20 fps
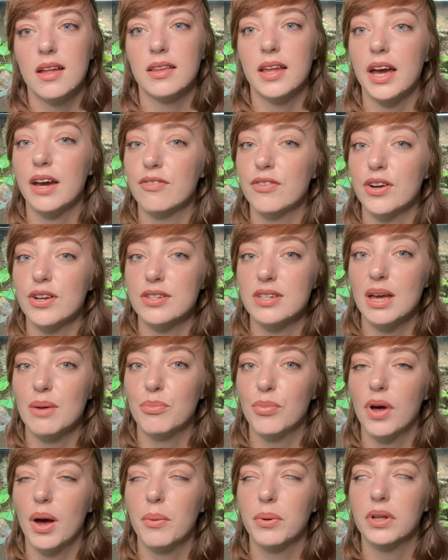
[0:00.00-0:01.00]
Like, for
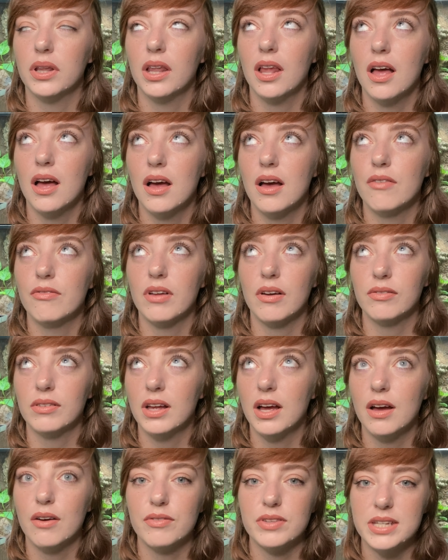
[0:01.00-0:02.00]
example, I would
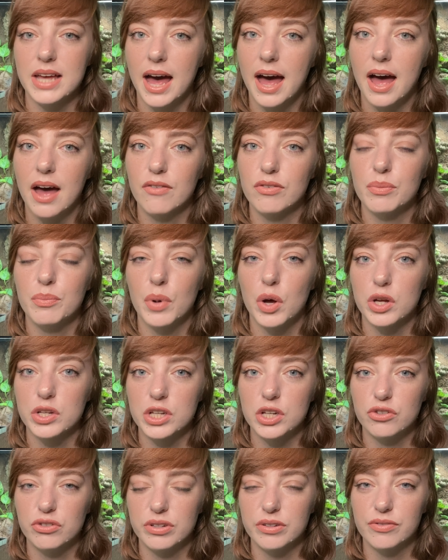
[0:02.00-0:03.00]
love to have
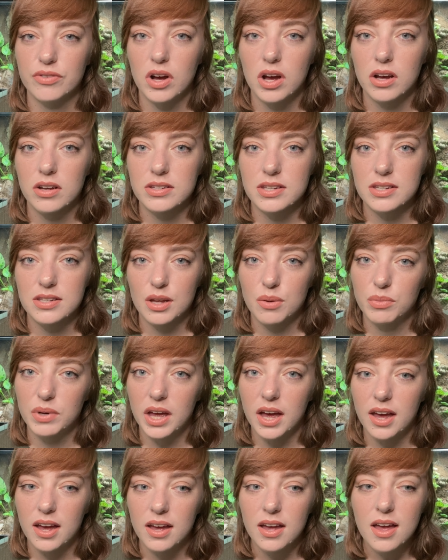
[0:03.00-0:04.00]
mossy tree frogs
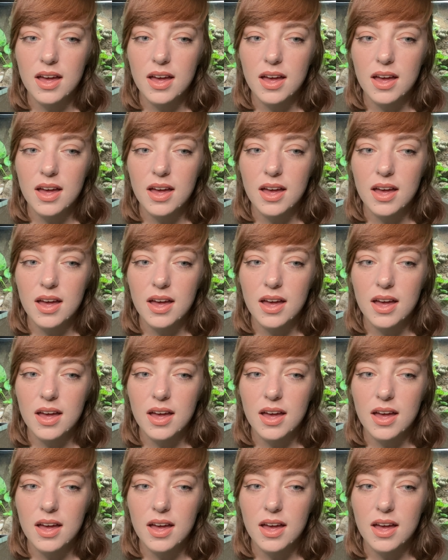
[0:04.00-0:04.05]
someday.